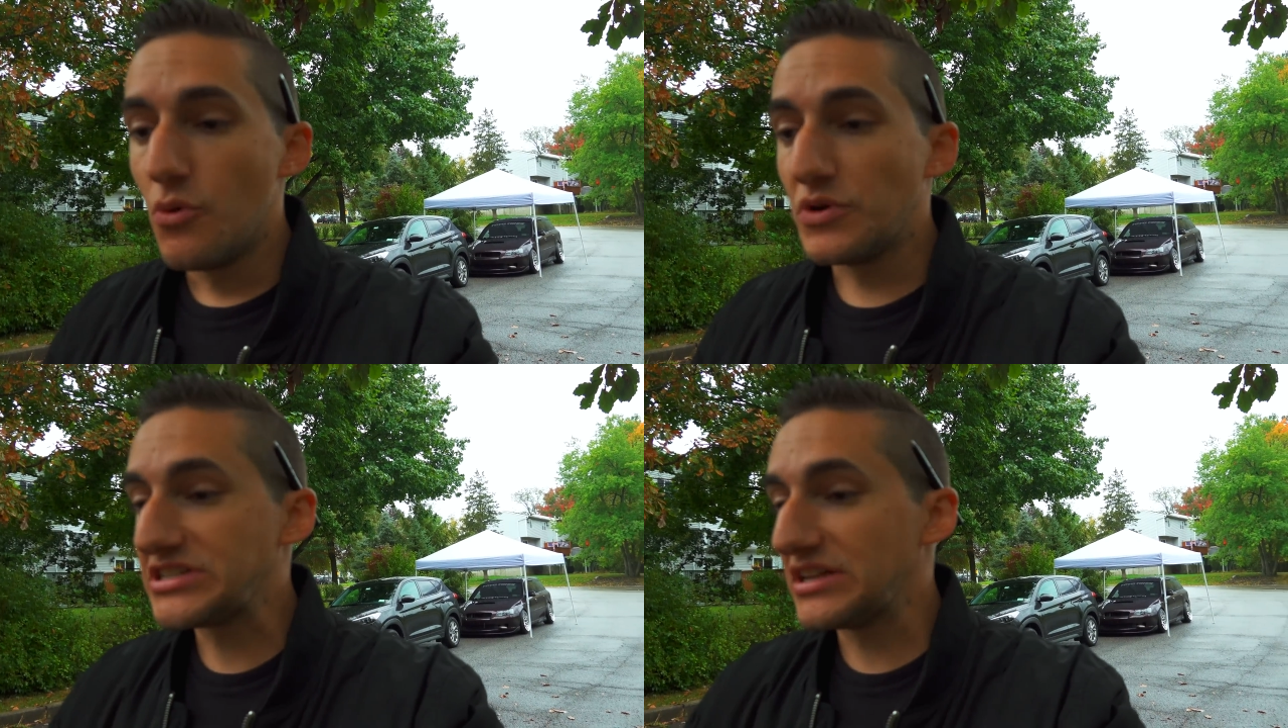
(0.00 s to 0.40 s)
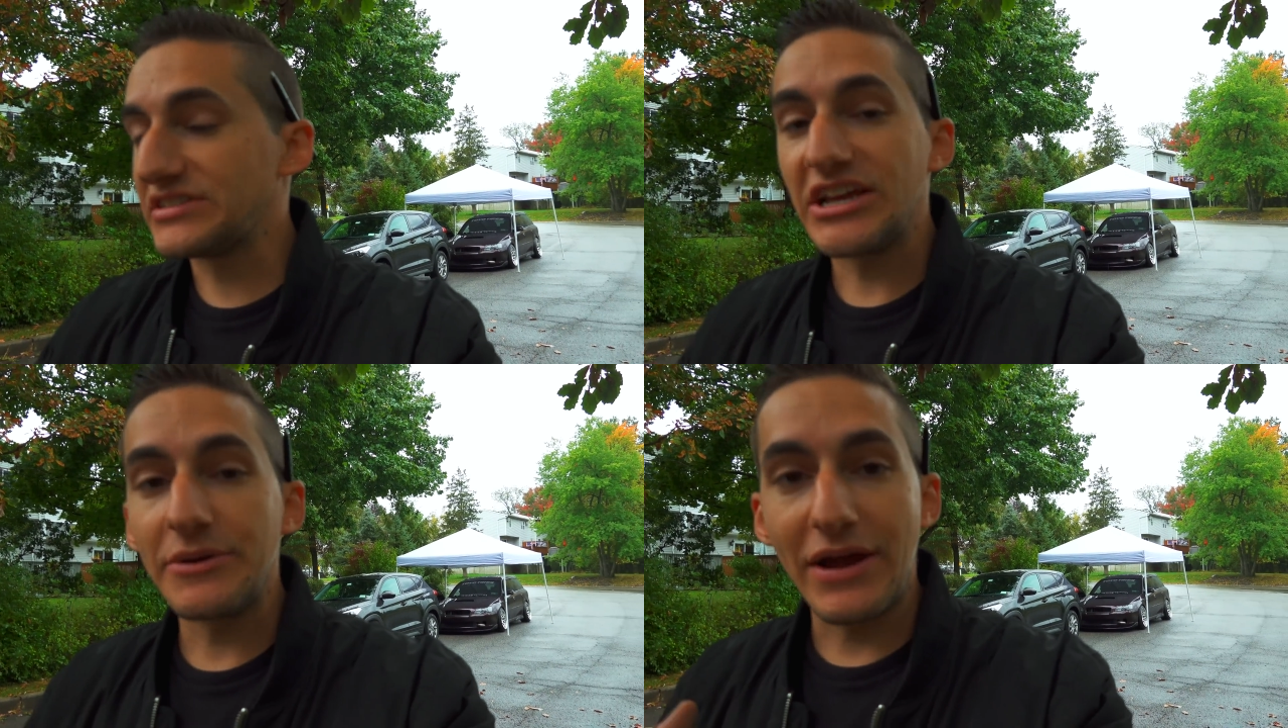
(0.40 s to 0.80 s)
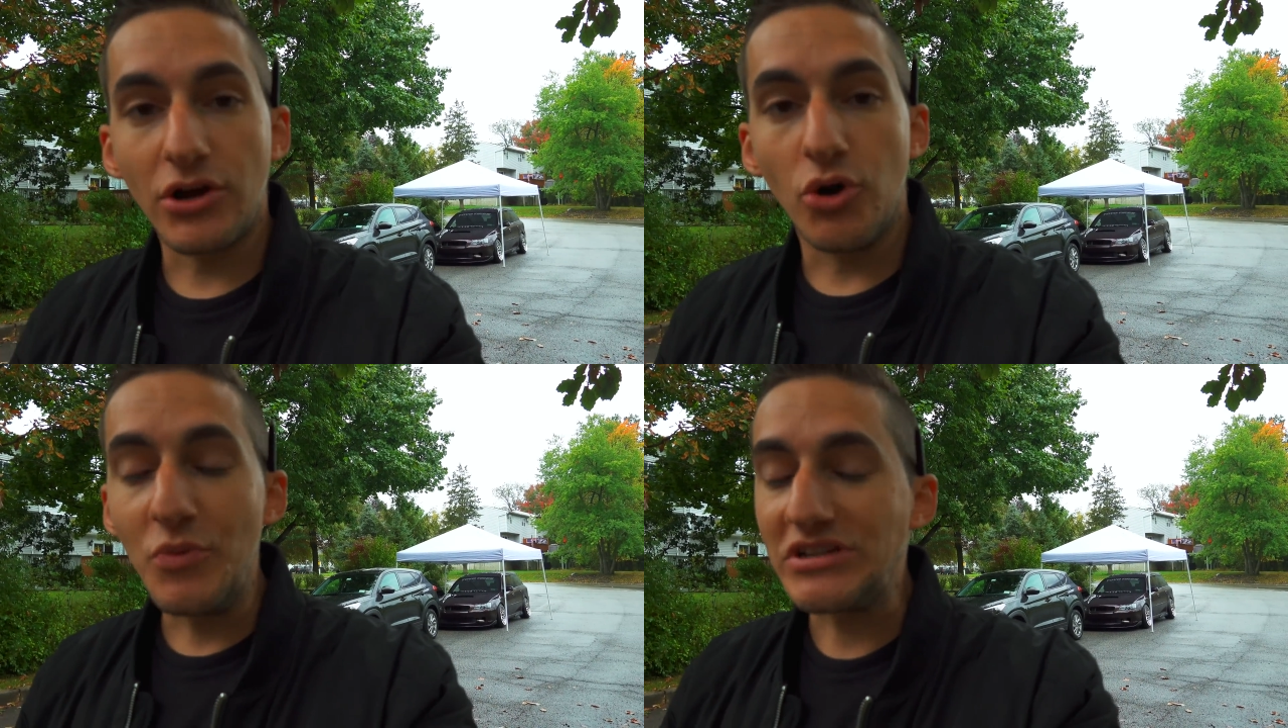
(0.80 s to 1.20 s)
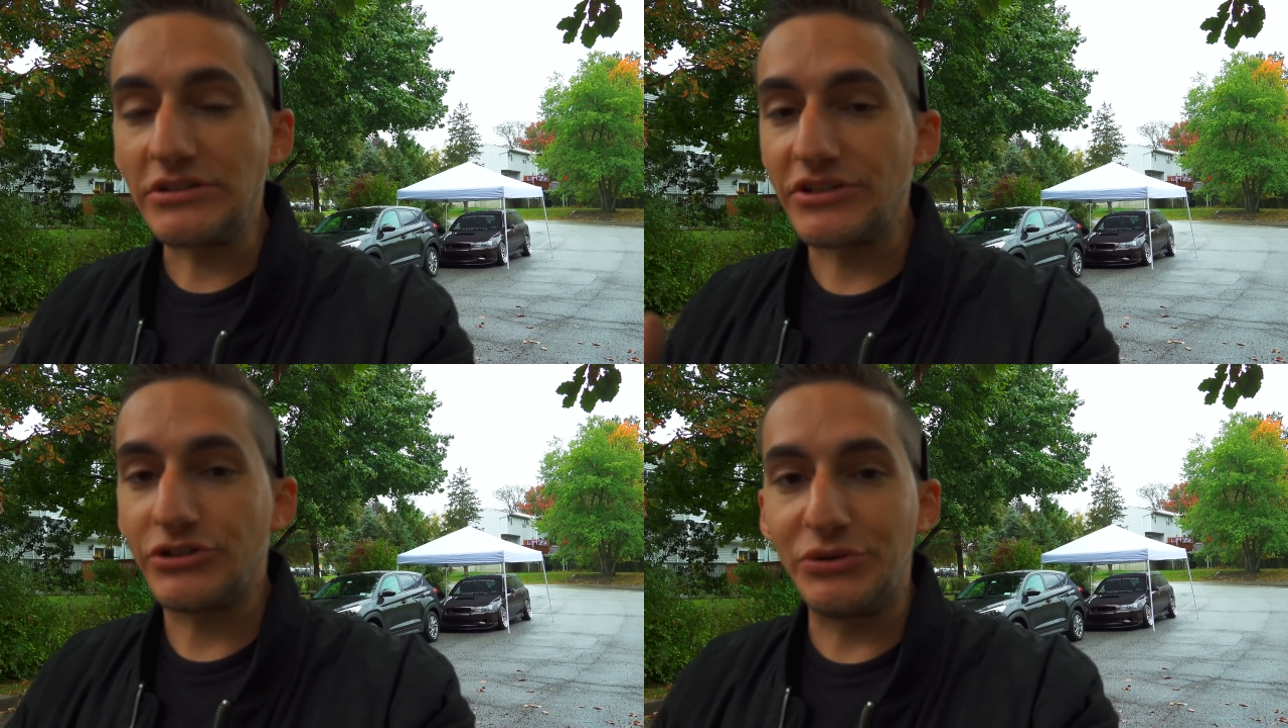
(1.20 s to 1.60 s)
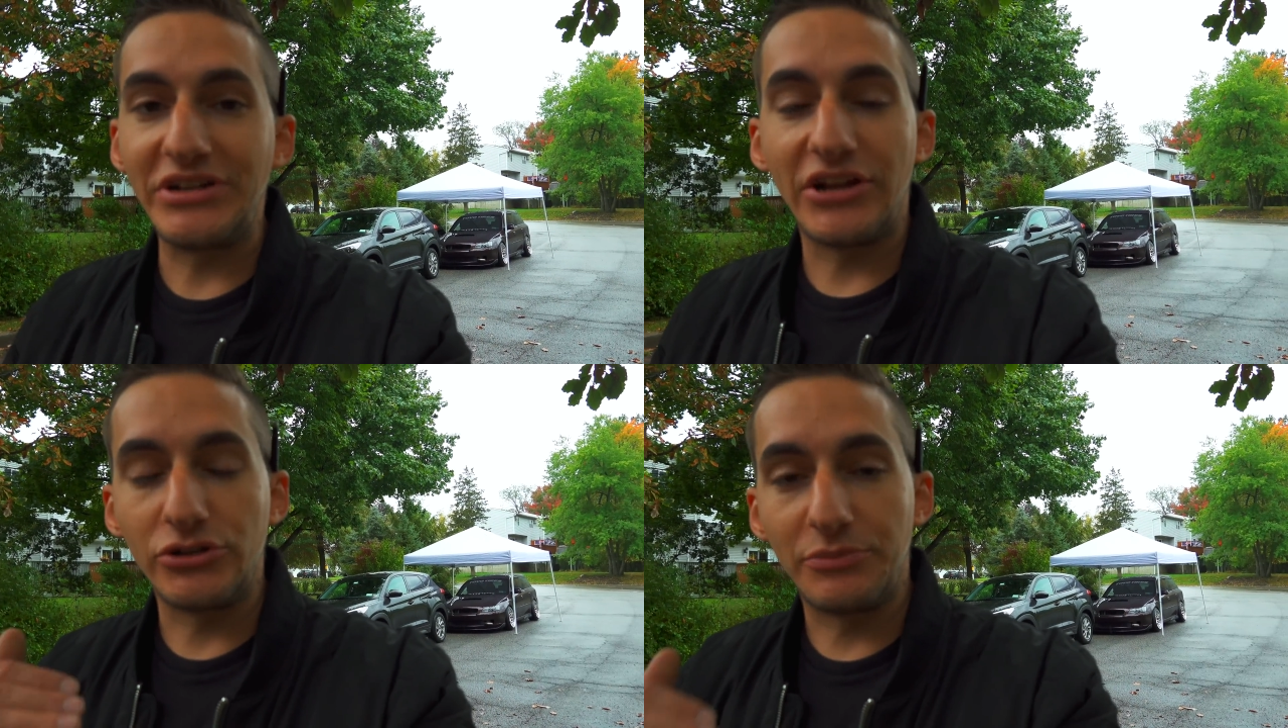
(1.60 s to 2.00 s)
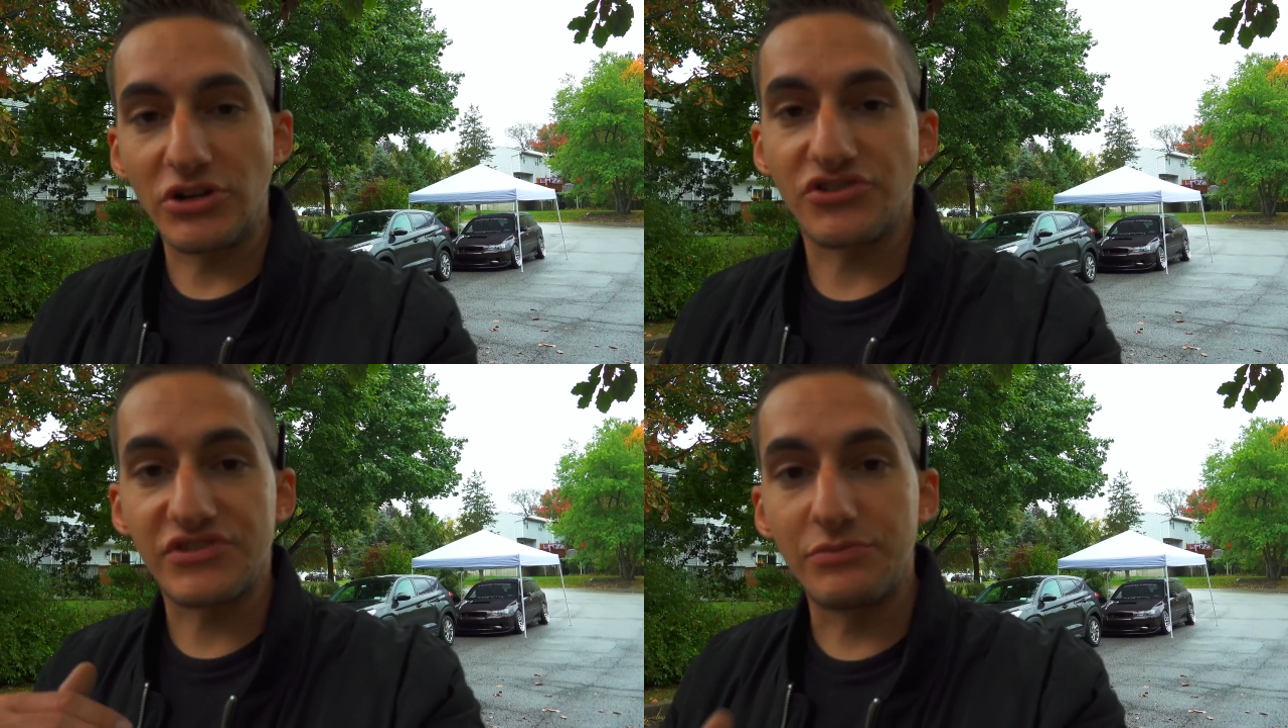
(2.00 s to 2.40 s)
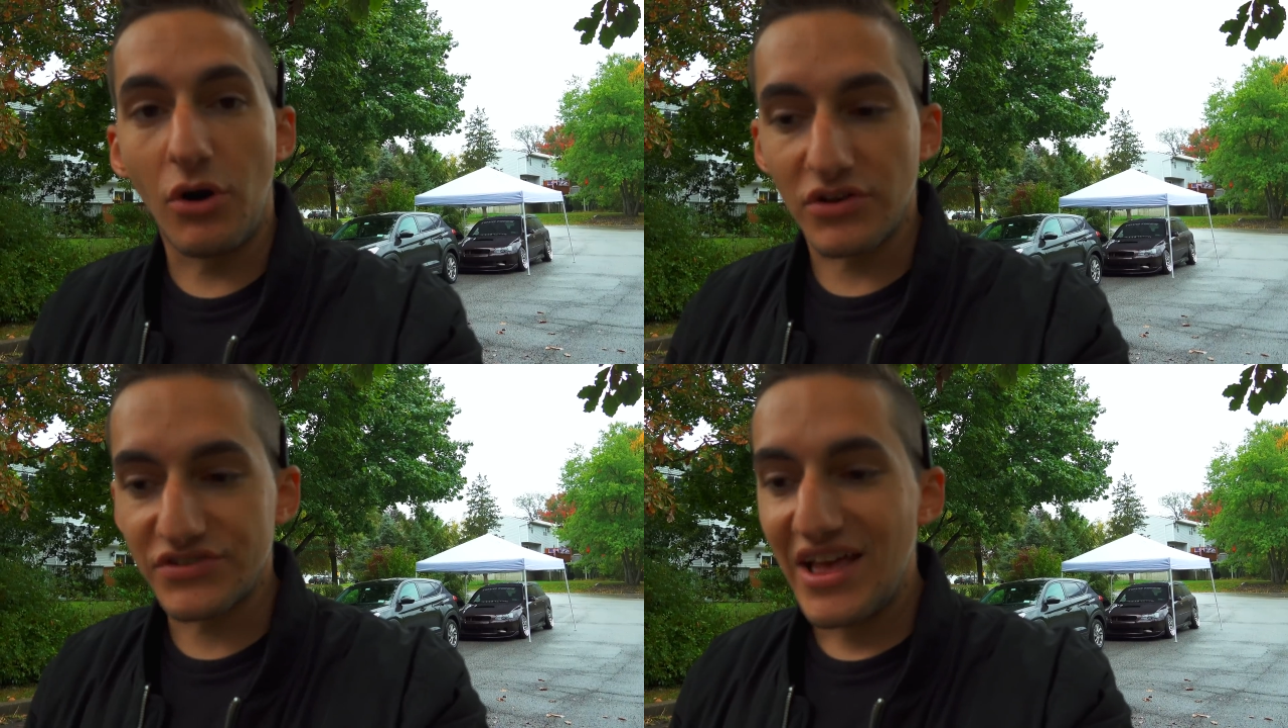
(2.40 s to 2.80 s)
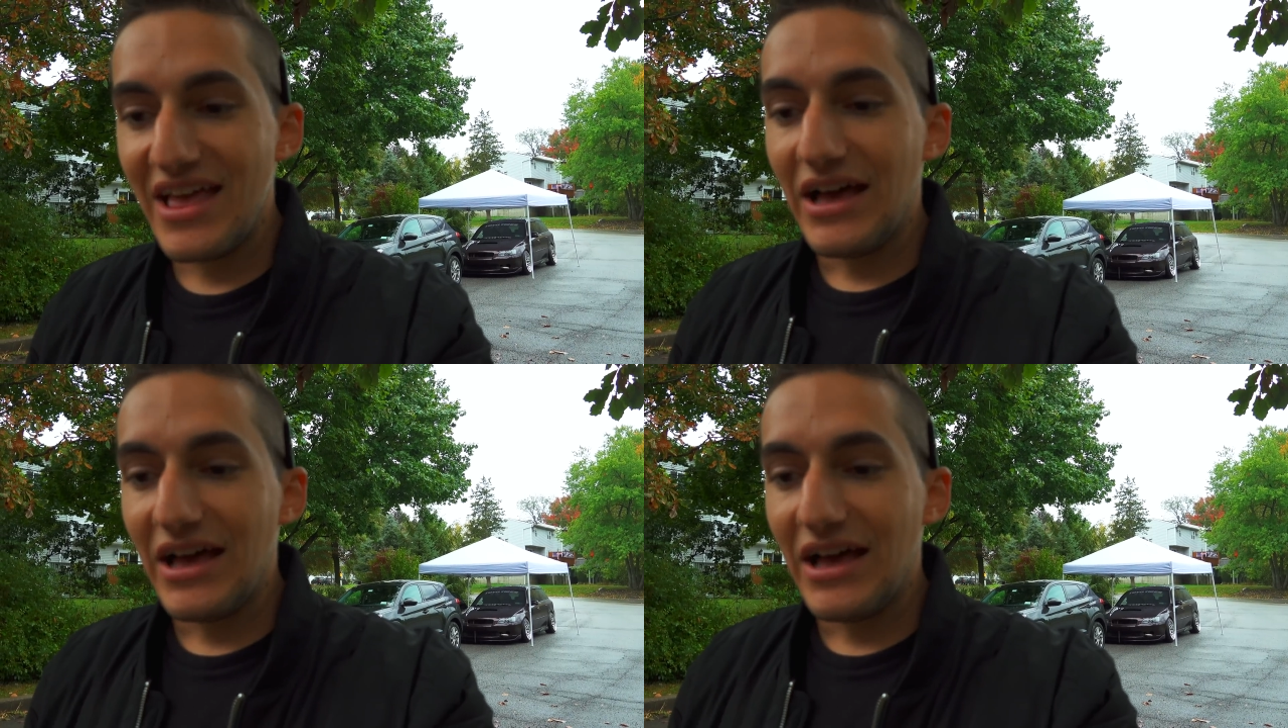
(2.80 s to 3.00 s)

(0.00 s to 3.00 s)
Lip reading: We still have to take it back home, we still have to tune it and do a bunch of smalls.